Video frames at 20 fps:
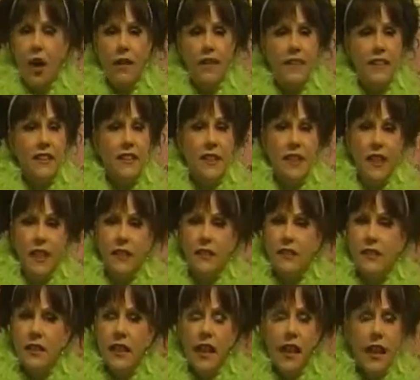up all these
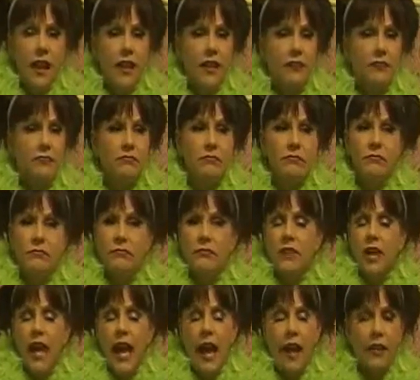things,
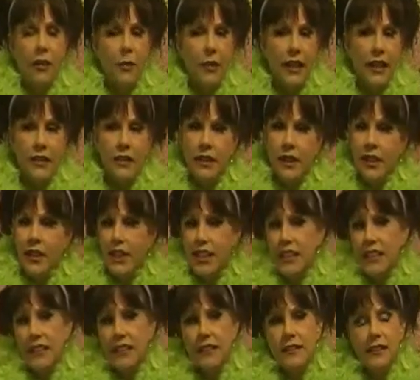Halloween
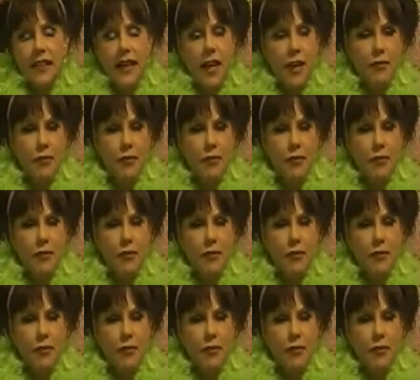clearance,